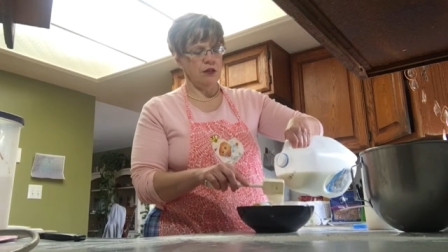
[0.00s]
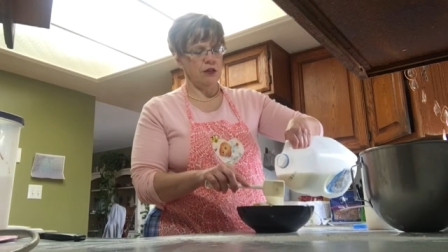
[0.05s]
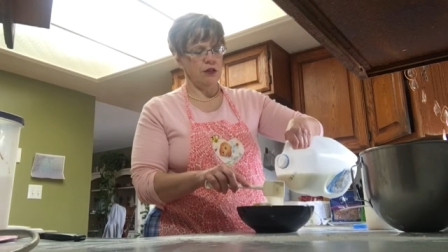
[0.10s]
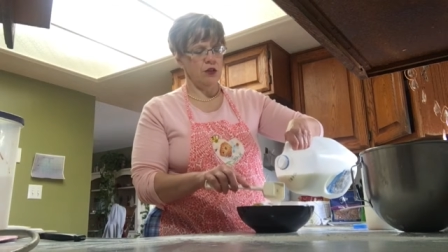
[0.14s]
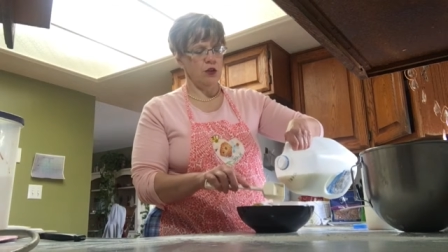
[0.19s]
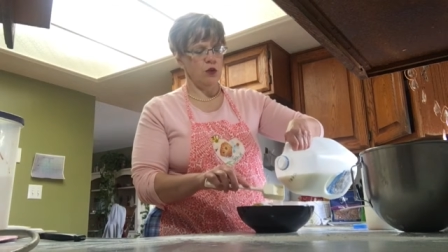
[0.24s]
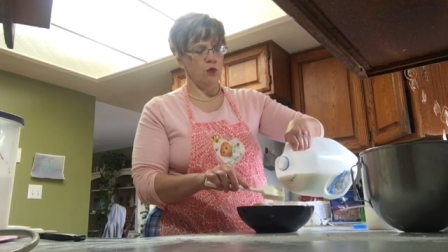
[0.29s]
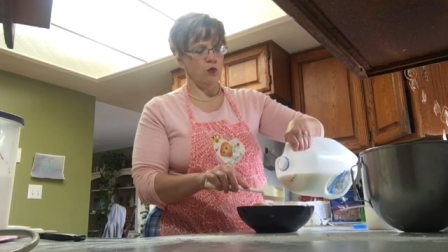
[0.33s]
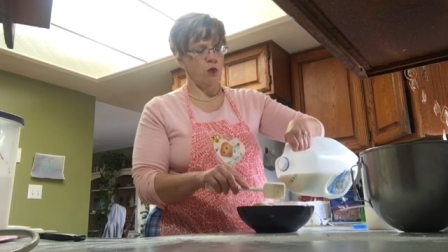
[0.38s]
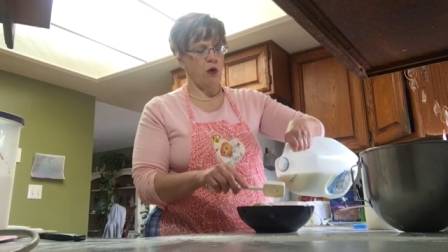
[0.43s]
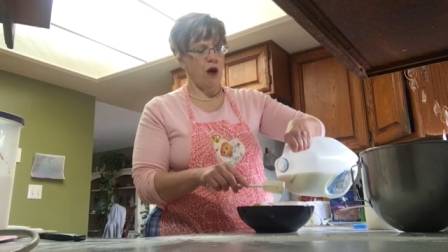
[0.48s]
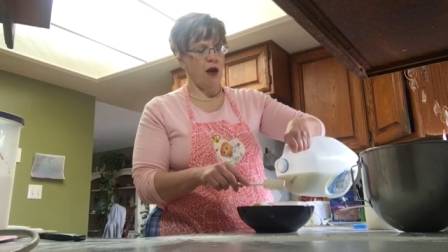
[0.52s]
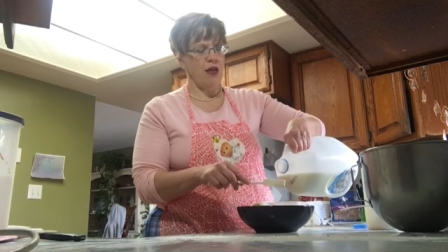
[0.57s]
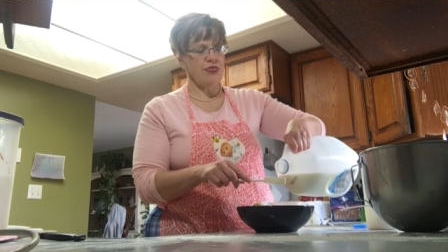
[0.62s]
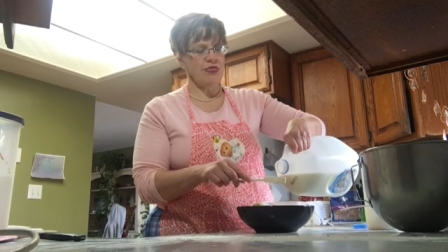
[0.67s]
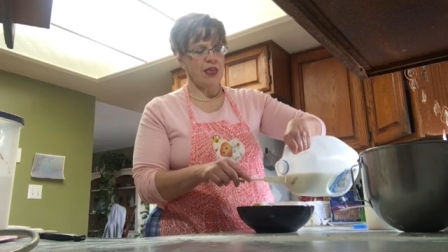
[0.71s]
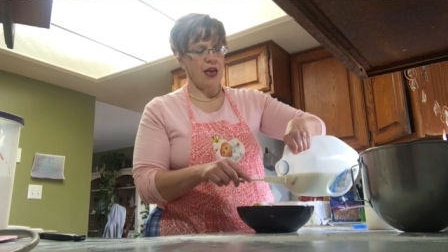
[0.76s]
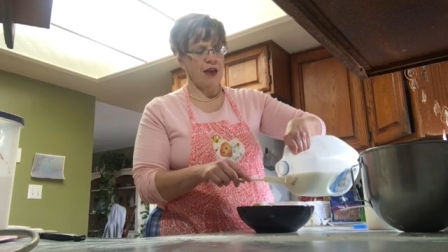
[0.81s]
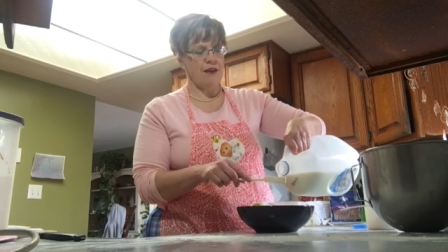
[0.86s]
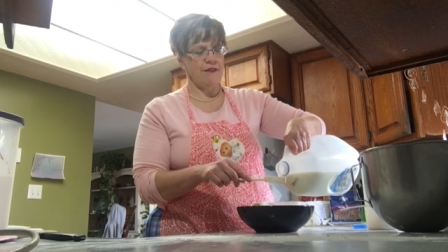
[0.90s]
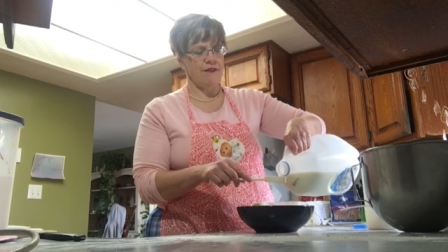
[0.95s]
You want
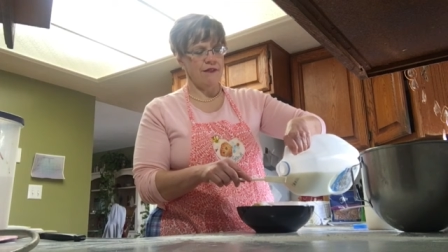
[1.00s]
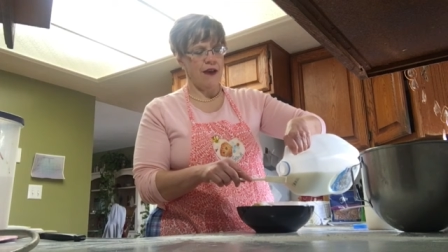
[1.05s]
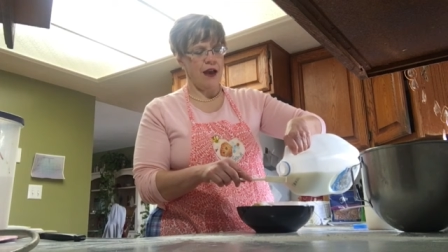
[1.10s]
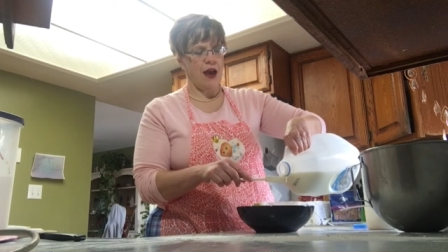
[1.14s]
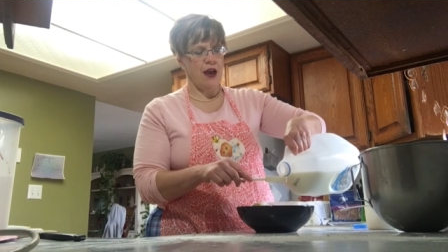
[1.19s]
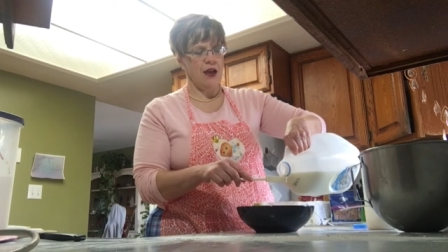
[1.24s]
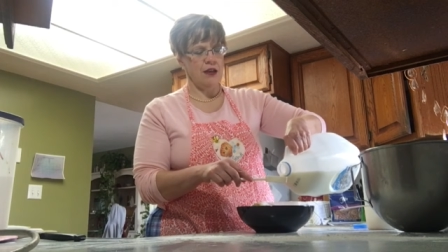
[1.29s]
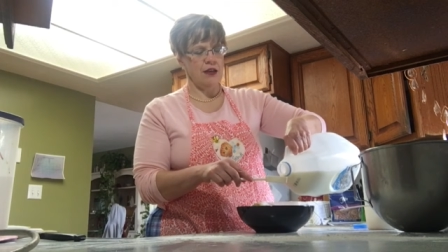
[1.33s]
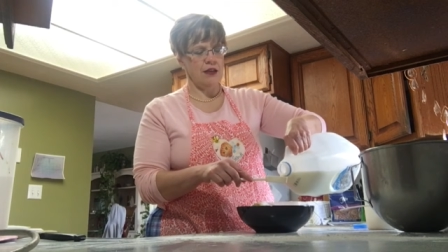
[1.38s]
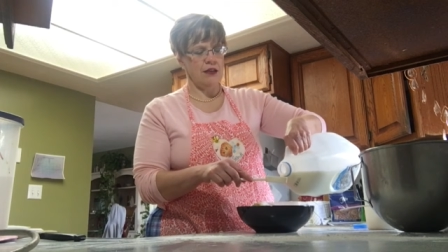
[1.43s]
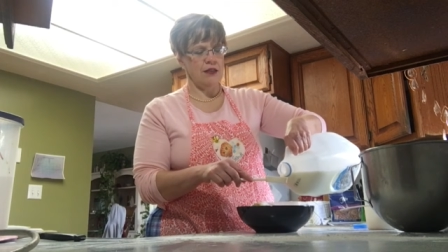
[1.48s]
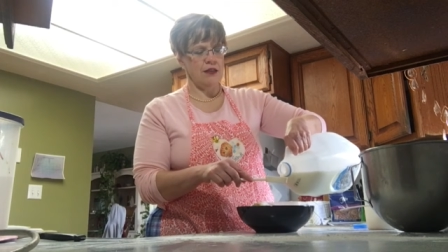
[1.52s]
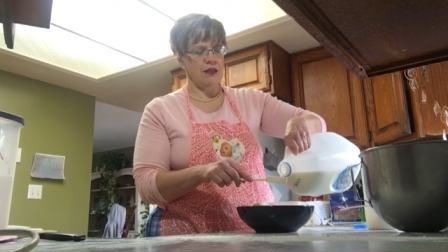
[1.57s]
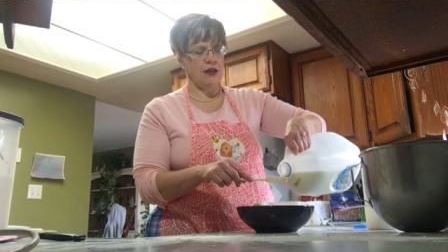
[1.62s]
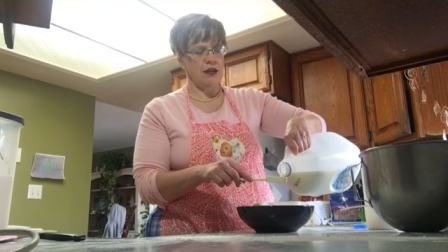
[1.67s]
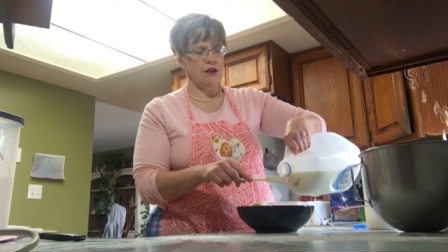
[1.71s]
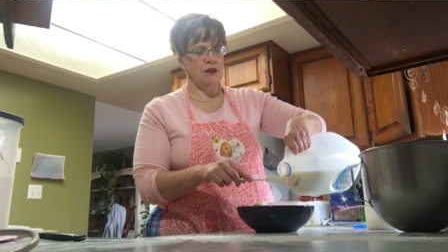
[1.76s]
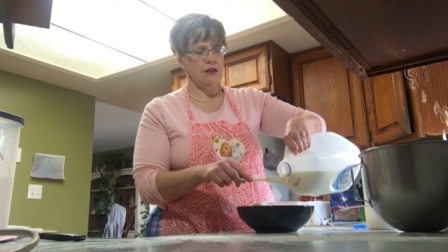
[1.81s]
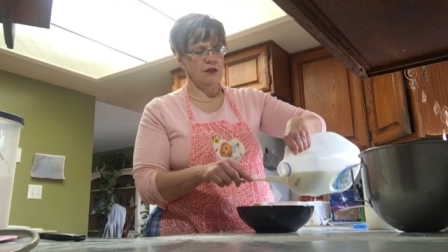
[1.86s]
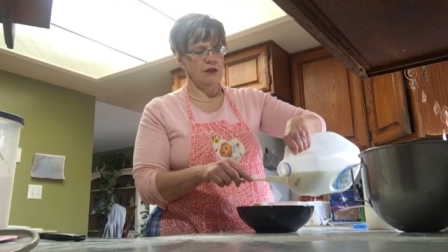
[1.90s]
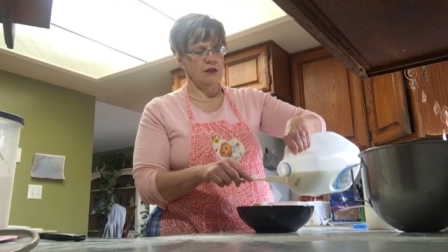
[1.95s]
that fat in
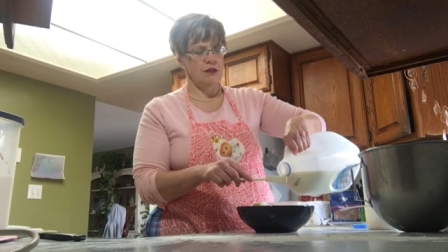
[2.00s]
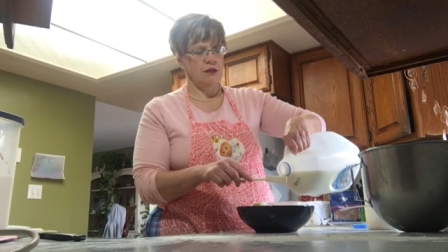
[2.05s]
there.